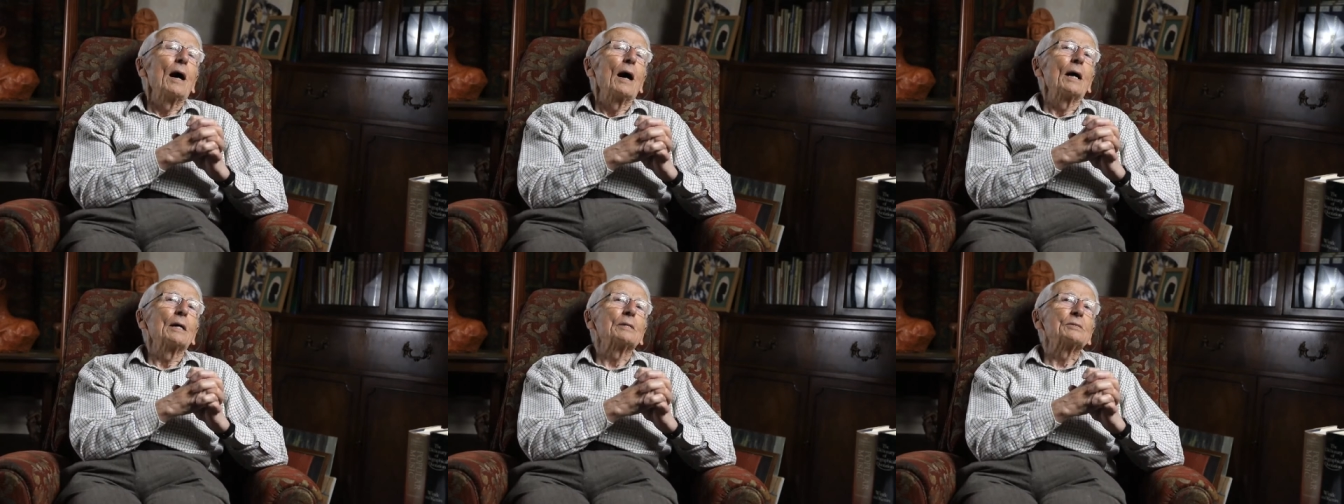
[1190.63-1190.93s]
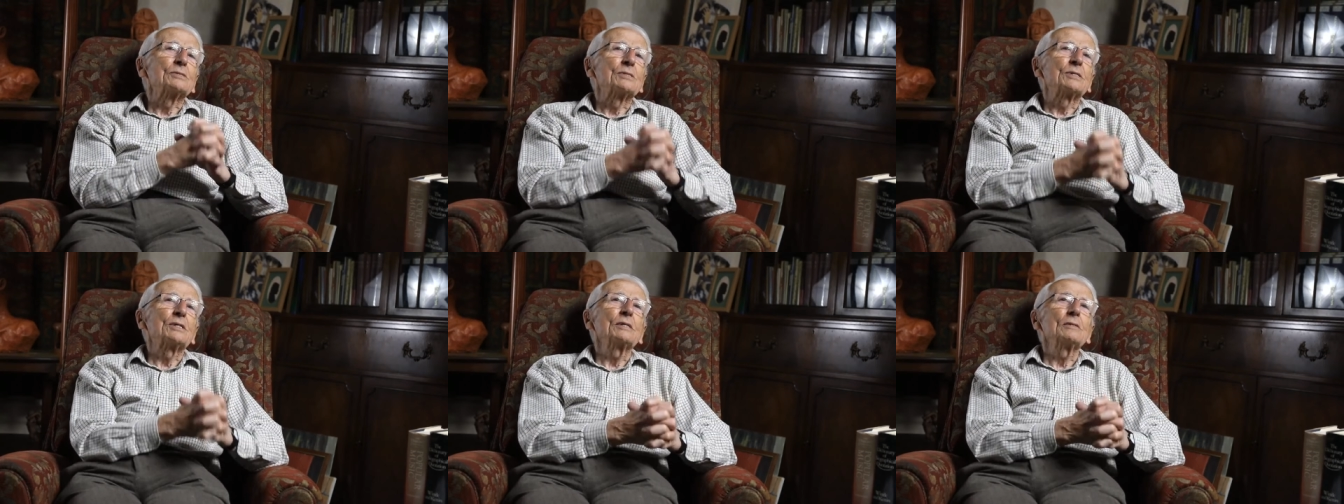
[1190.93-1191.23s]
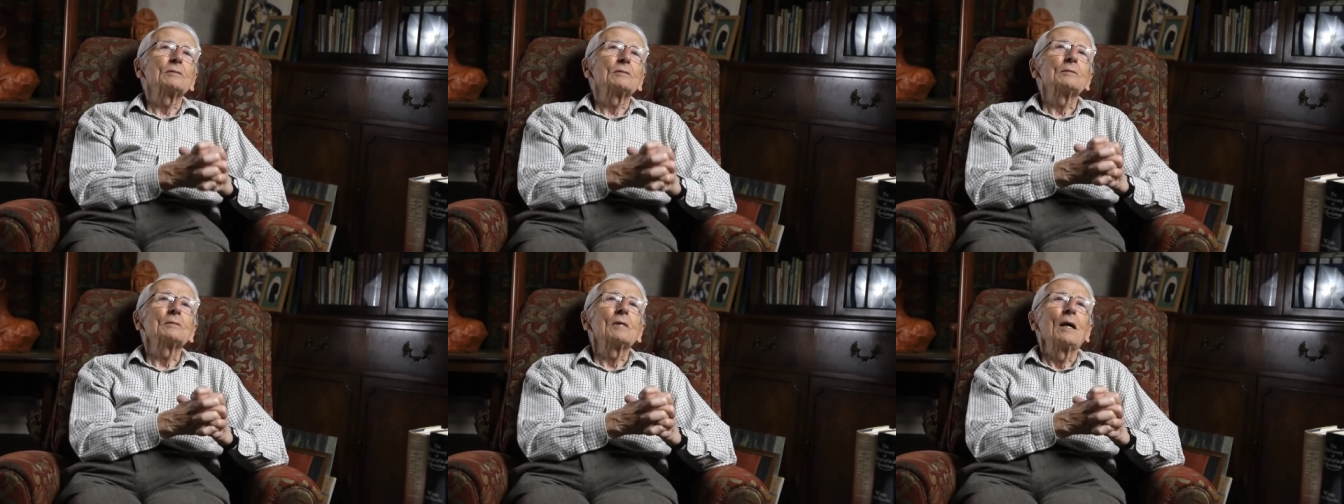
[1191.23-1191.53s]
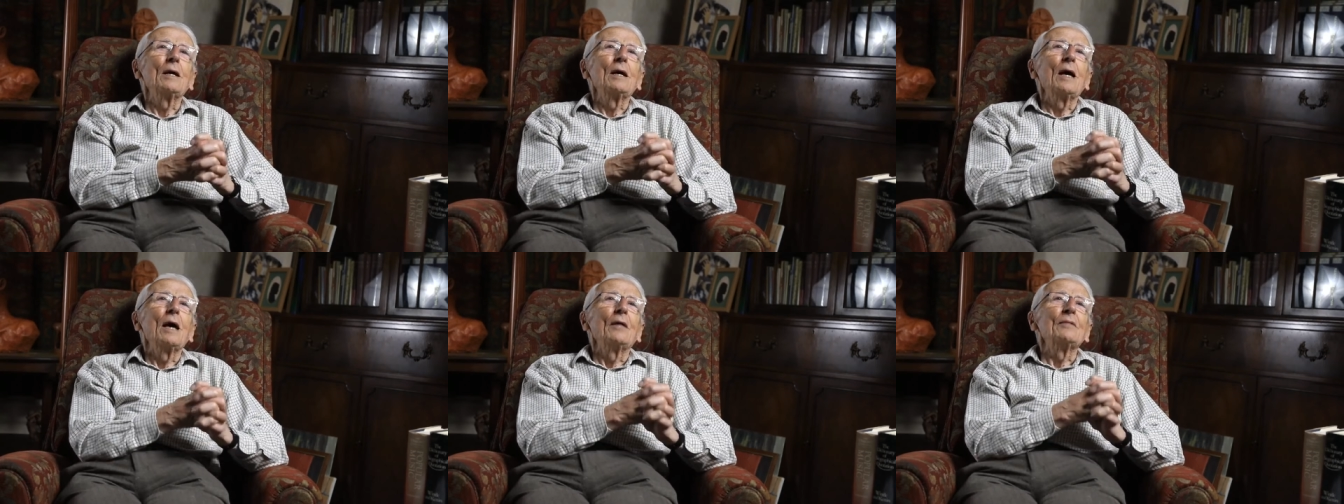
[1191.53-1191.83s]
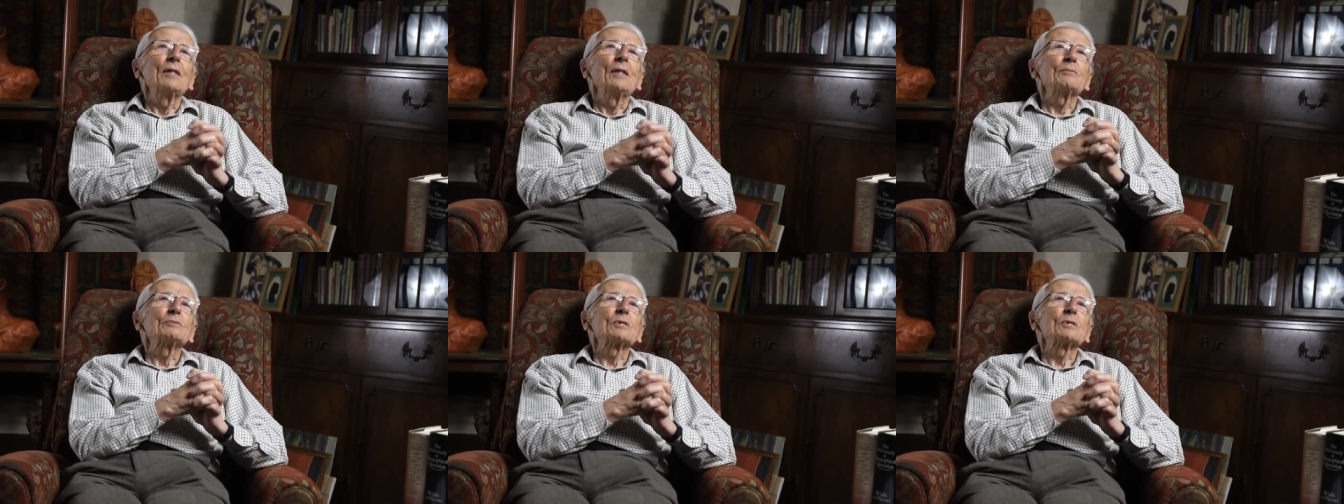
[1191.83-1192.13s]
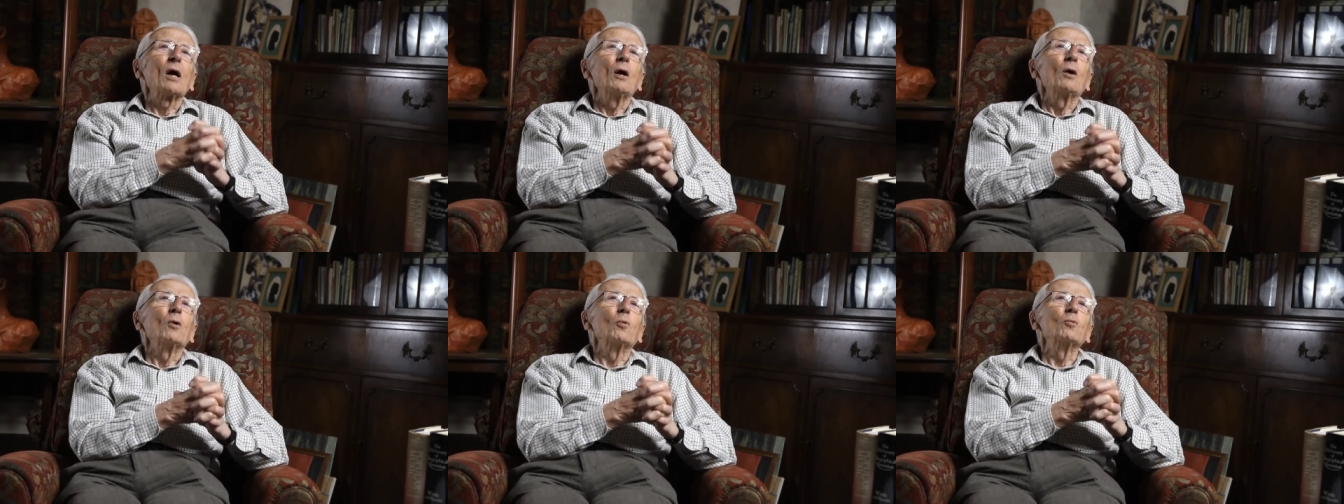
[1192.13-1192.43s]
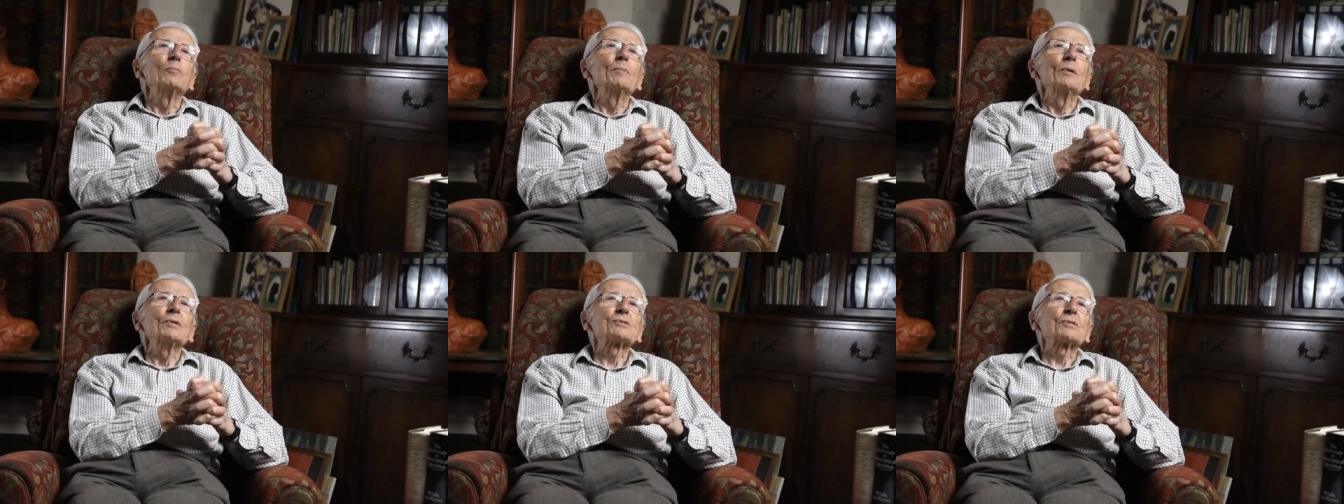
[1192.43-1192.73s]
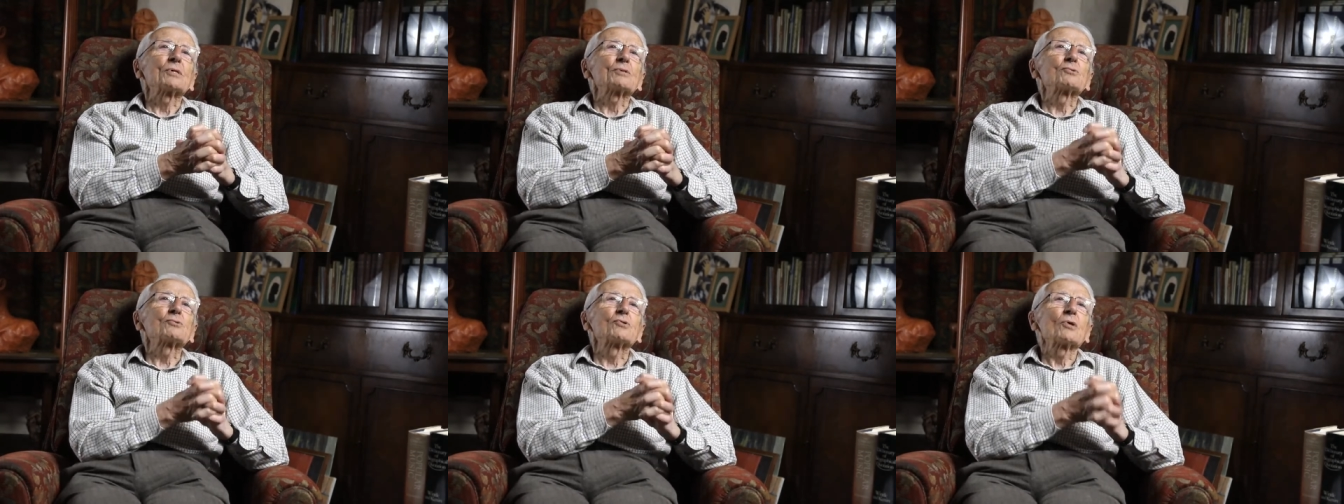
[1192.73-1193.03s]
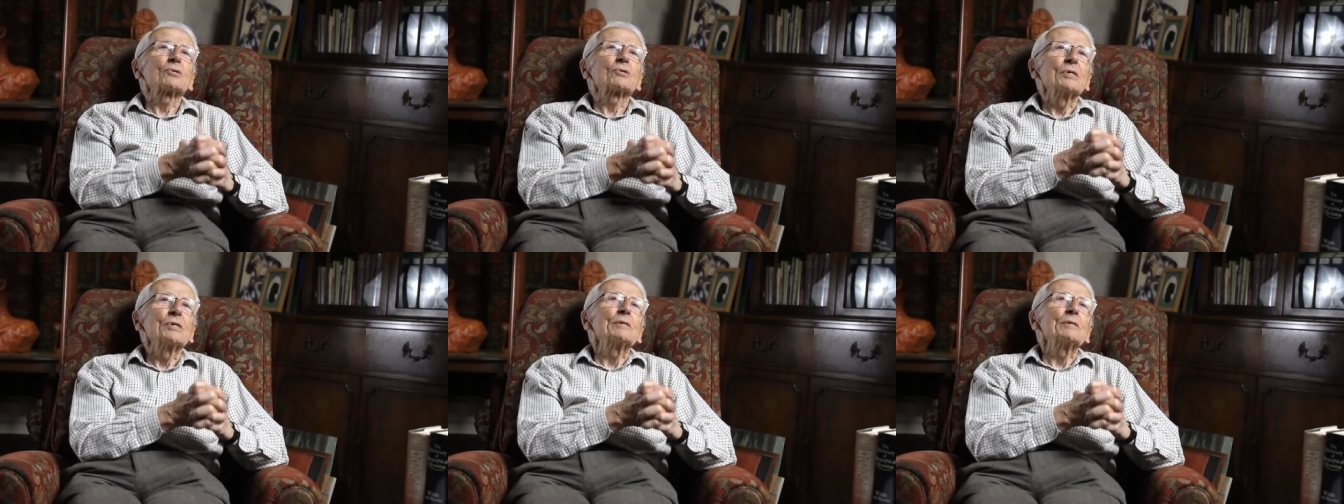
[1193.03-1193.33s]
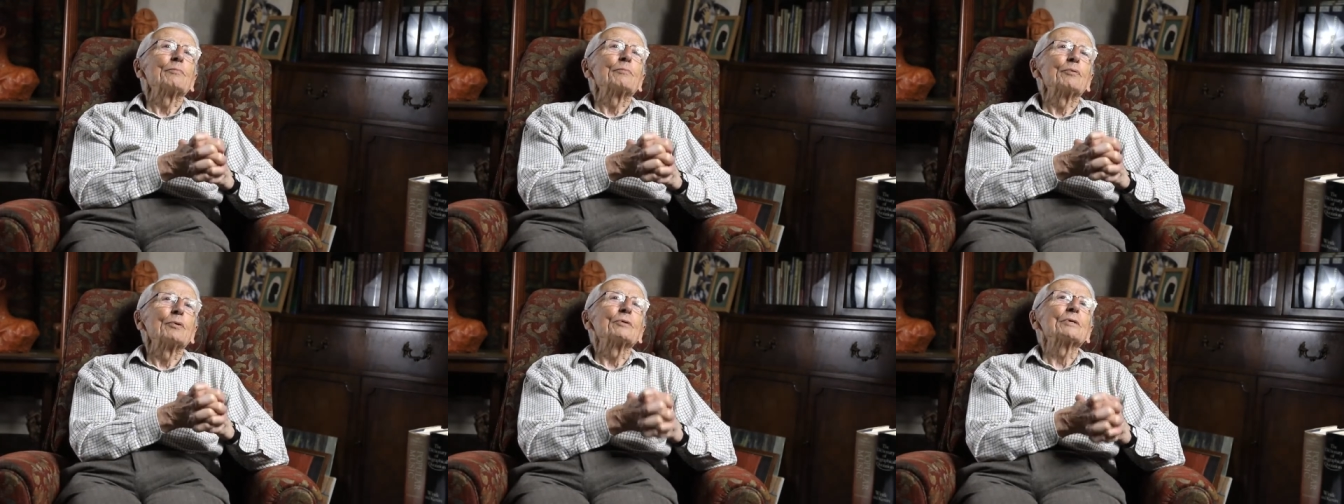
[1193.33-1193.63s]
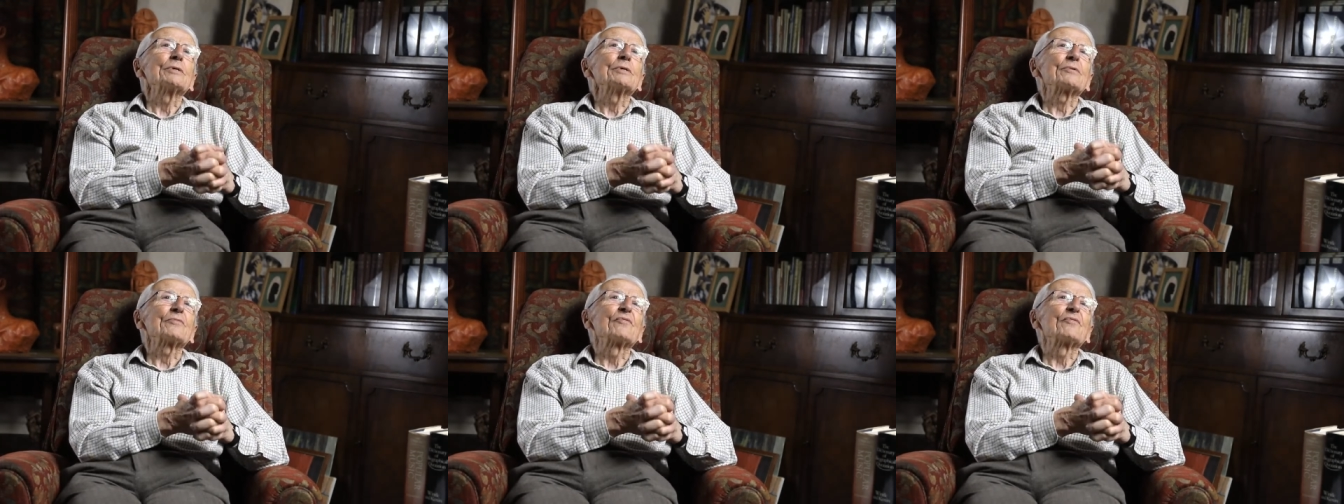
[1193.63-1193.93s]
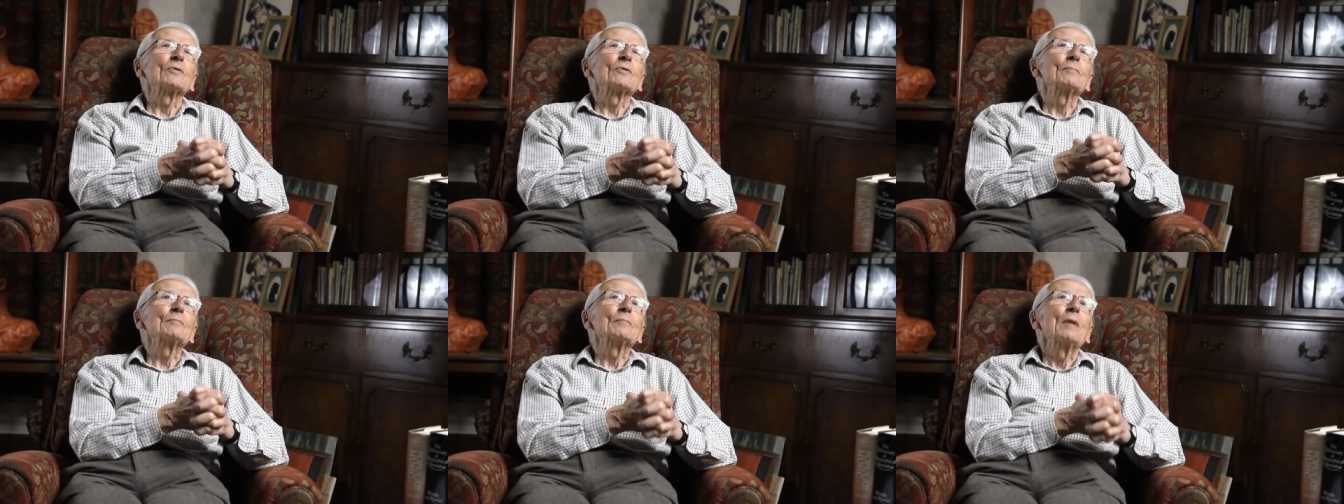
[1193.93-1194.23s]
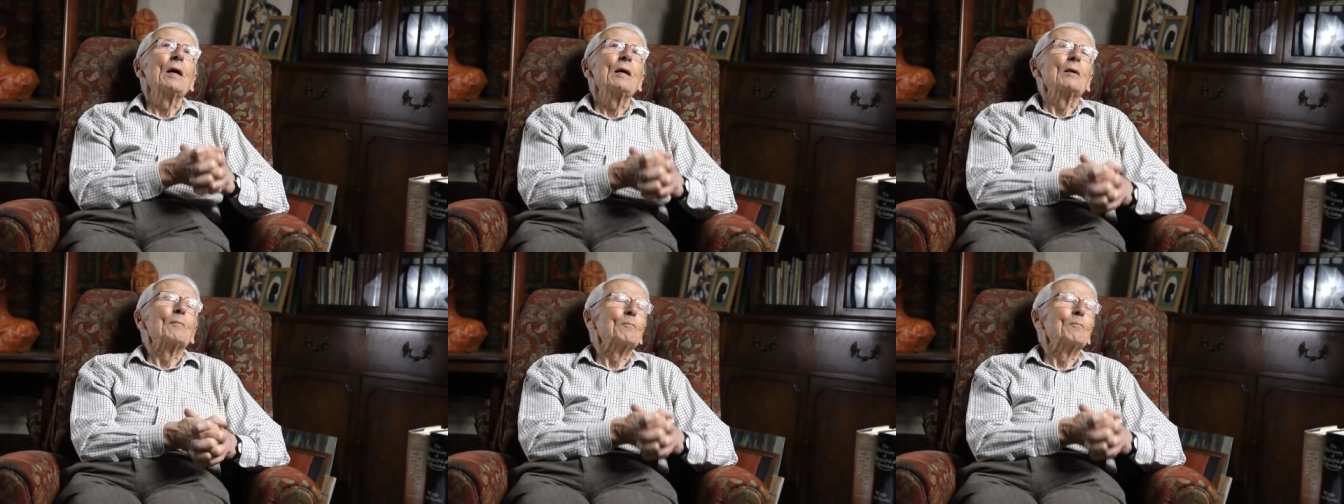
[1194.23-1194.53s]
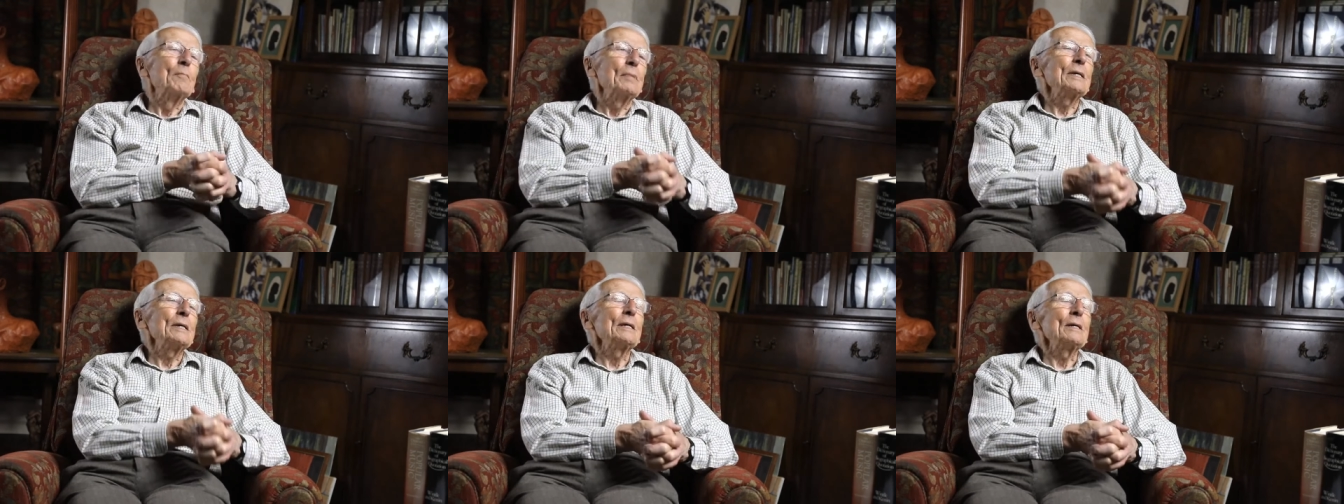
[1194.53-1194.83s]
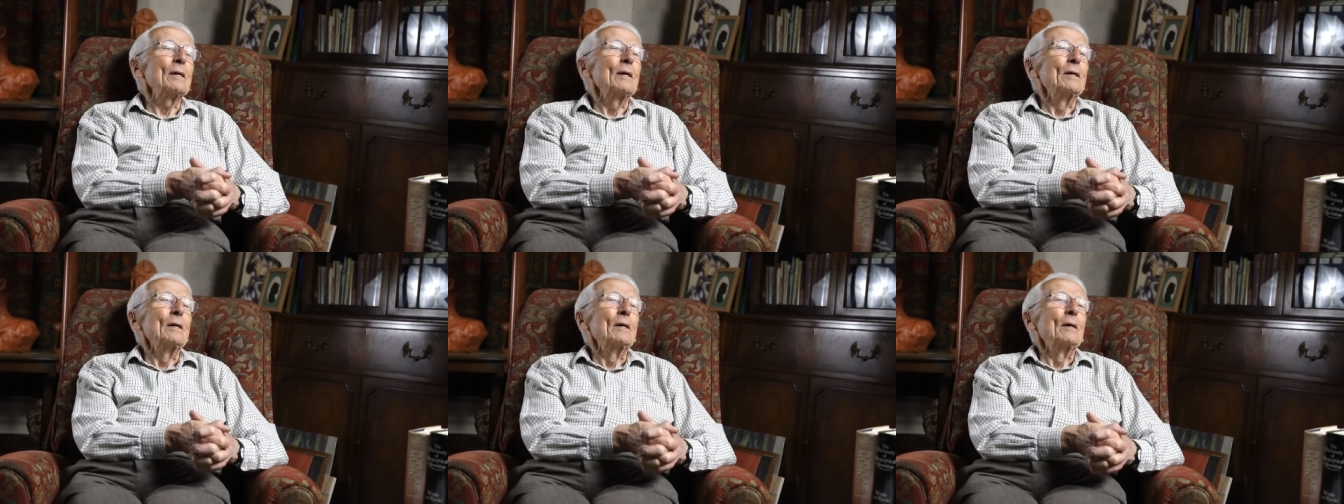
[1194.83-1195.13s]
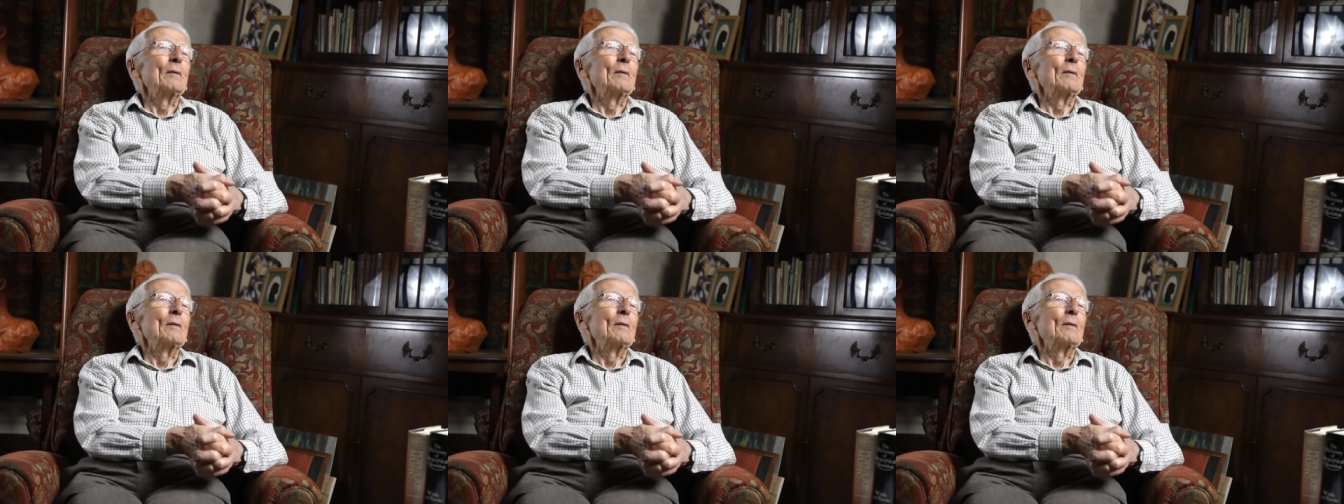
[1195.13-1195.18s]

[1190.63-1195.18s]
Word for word: until there was almost a crossing point from me